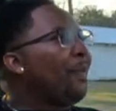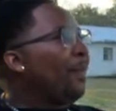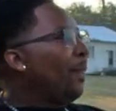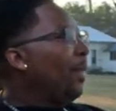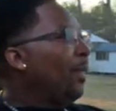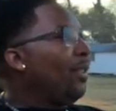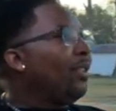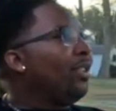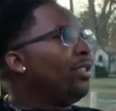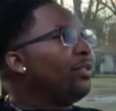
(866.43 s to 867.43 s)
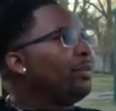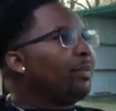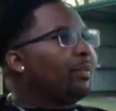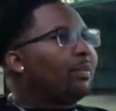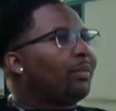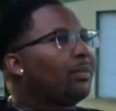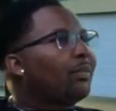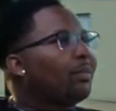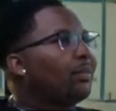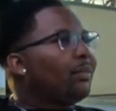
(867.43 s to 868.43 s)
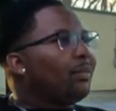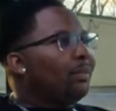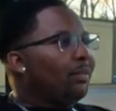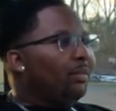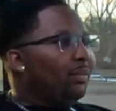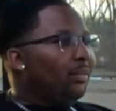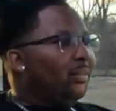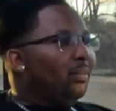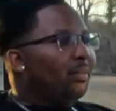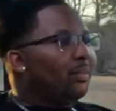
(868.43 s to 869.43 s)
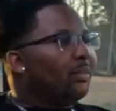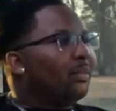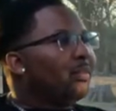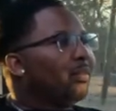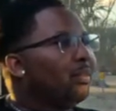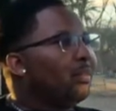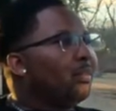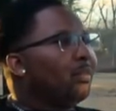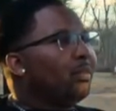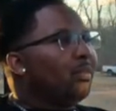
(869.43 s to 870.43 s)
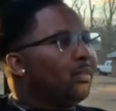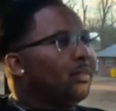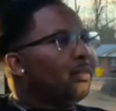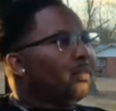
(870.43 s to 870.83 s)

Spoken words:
No words are spoken by the person on screen.